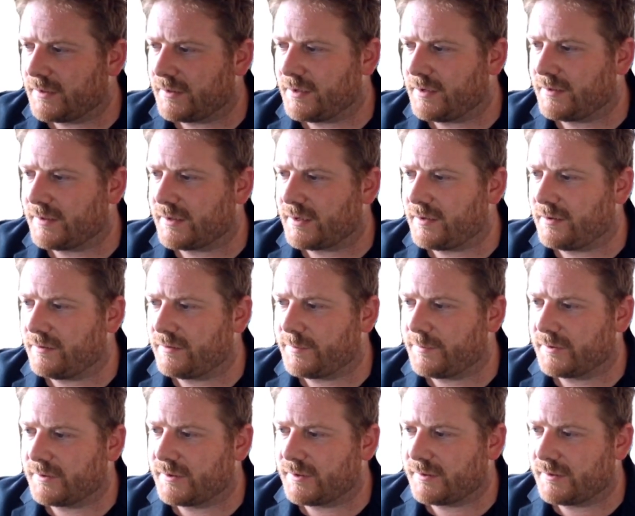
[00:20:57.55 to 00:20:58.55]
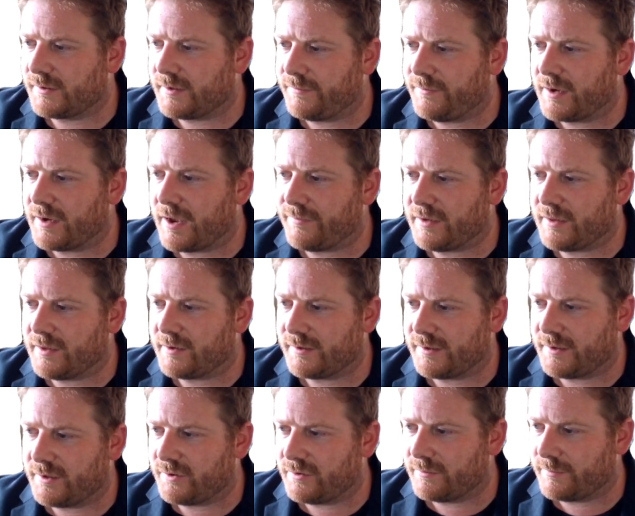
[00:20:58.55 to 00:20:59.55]
executive sponsors if you're having those
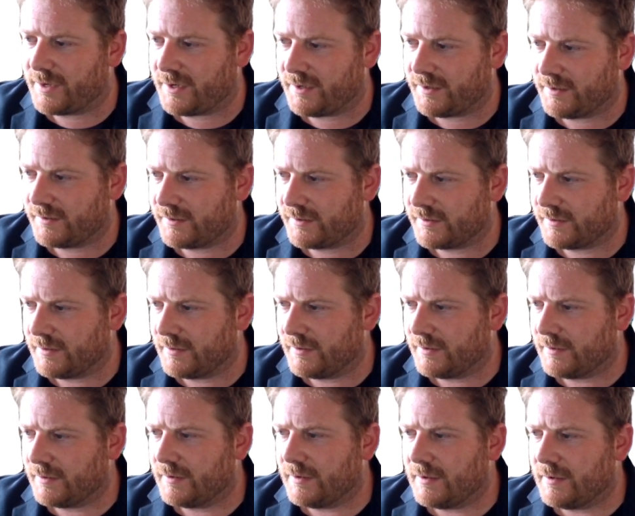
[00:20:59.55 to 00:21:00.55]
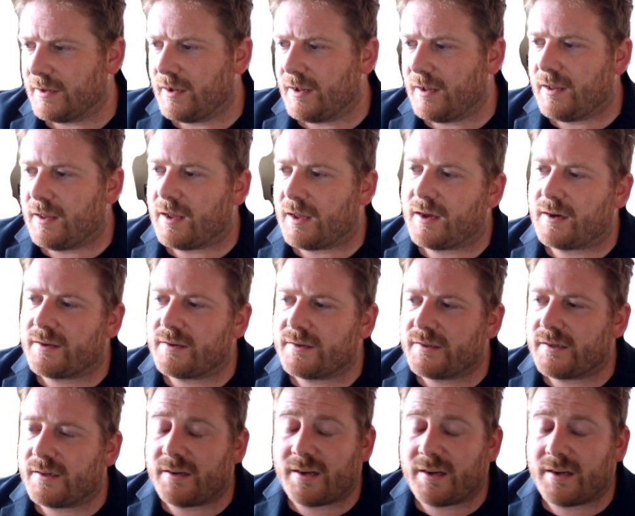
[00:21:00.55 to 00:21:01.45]
initial meetings. Consider